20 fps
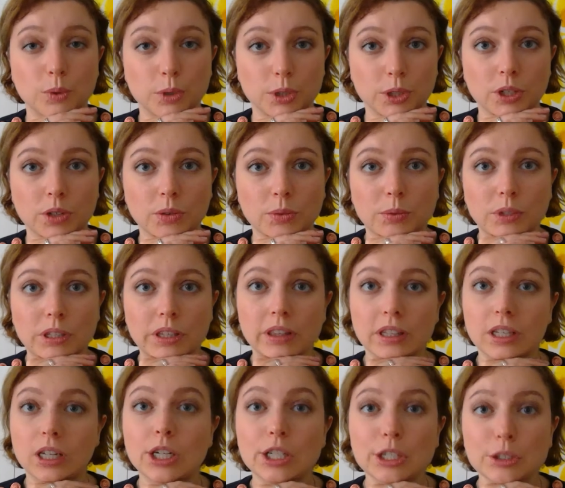work
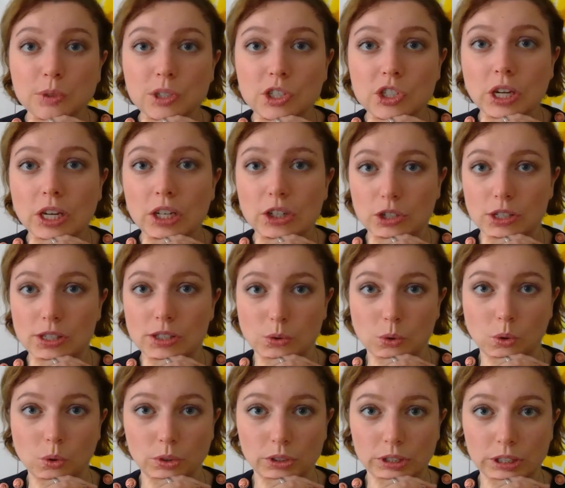with yarn, which I just
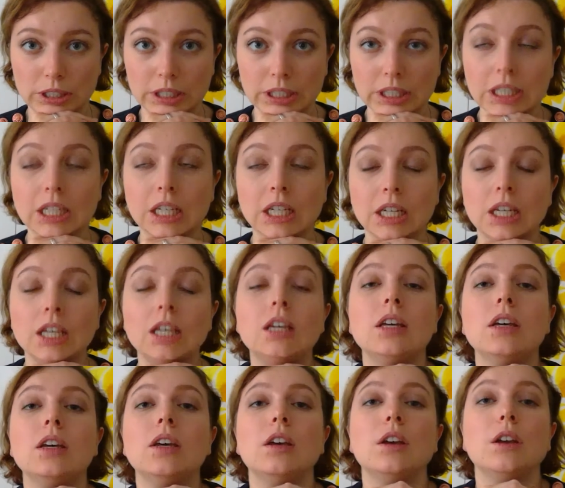ordered
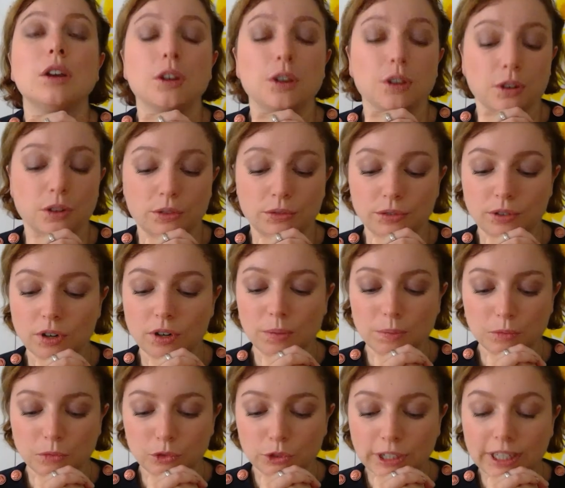
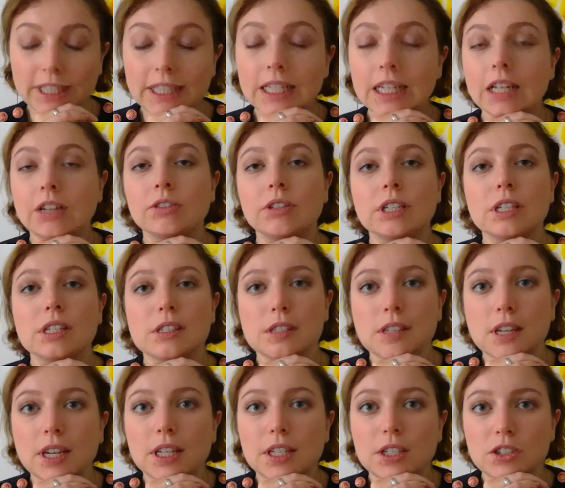from Raincloud and
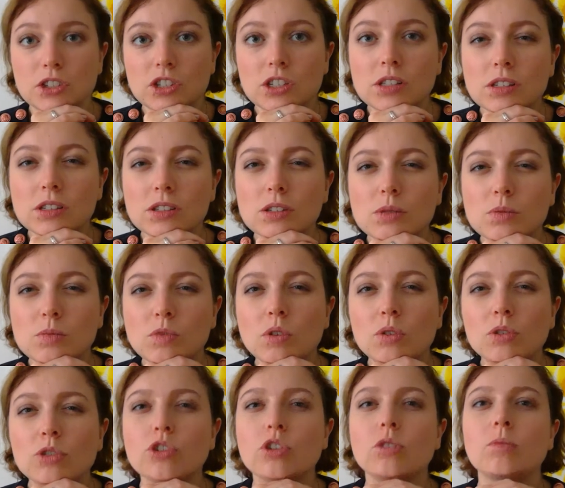Sage. It's a
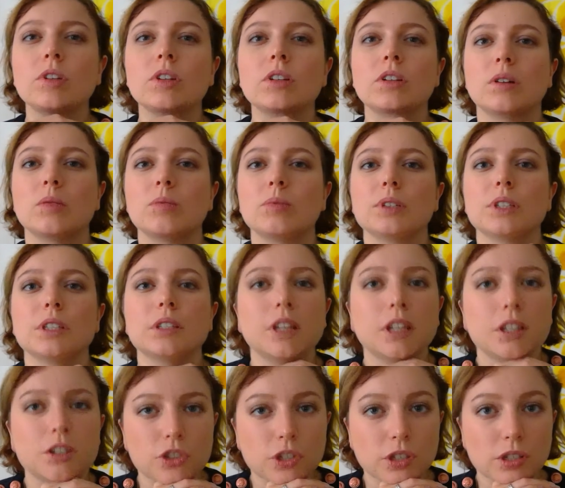small German company
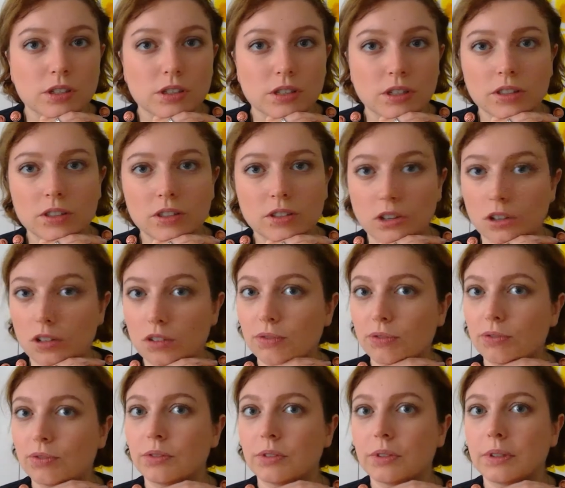that just started
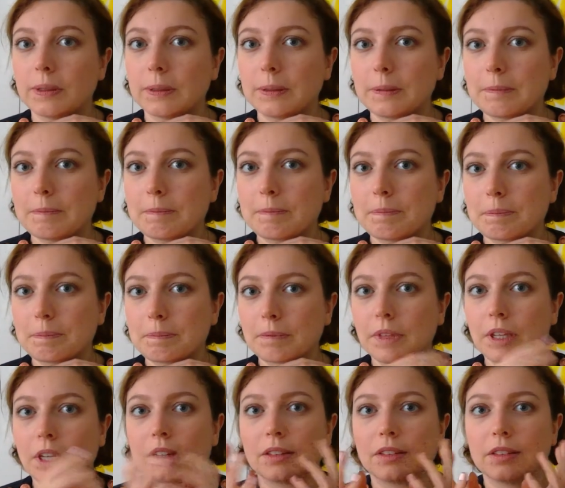off.
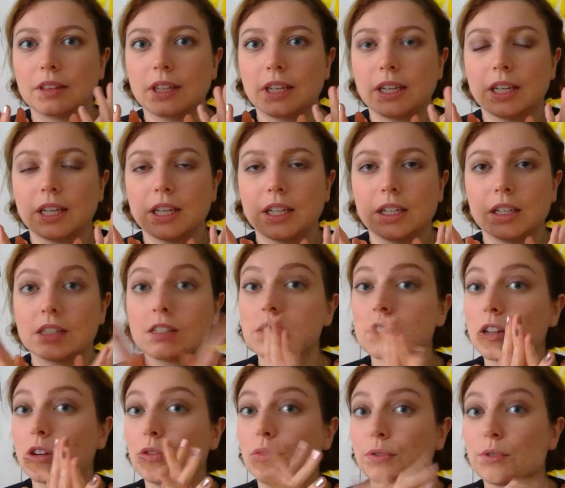
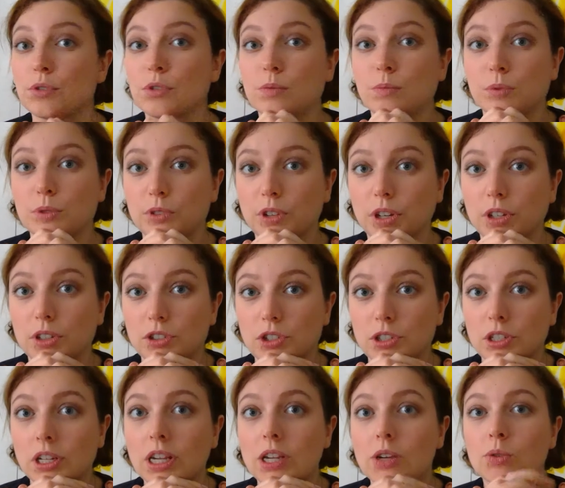It's their first
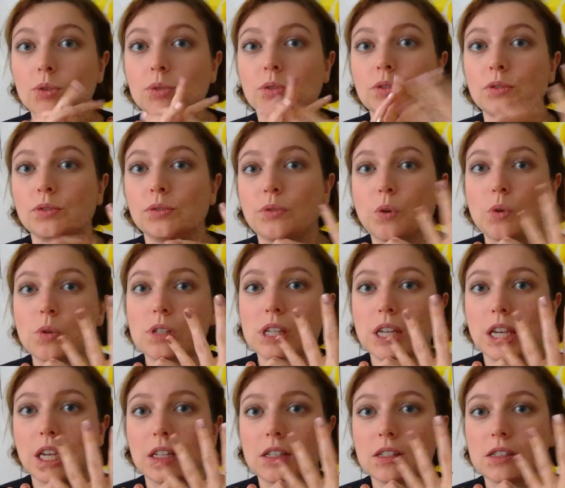production. I ordered 4
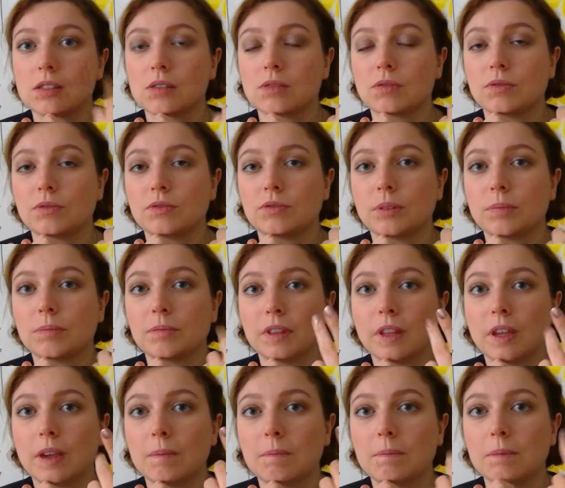skeins from
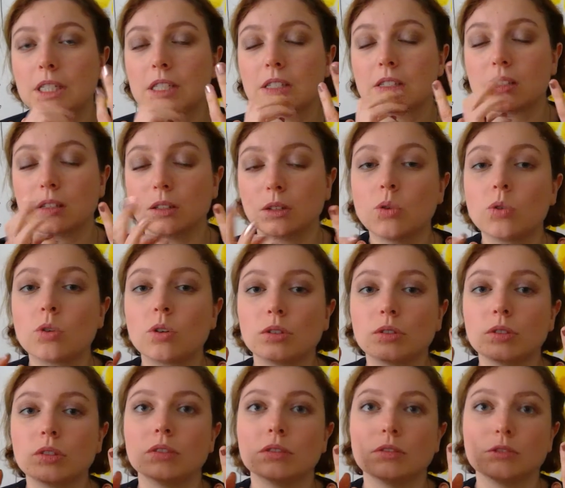them. It's
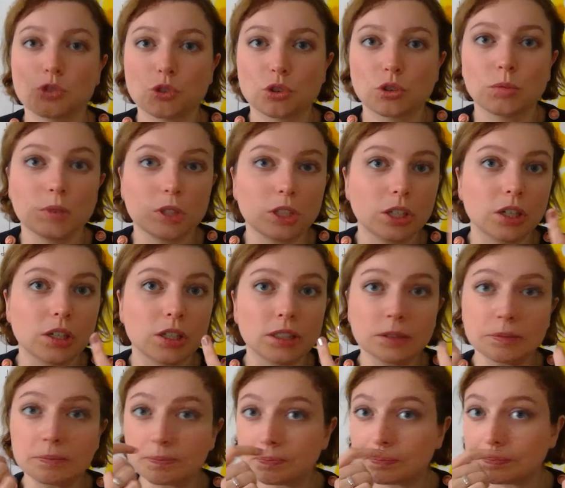local German yarn.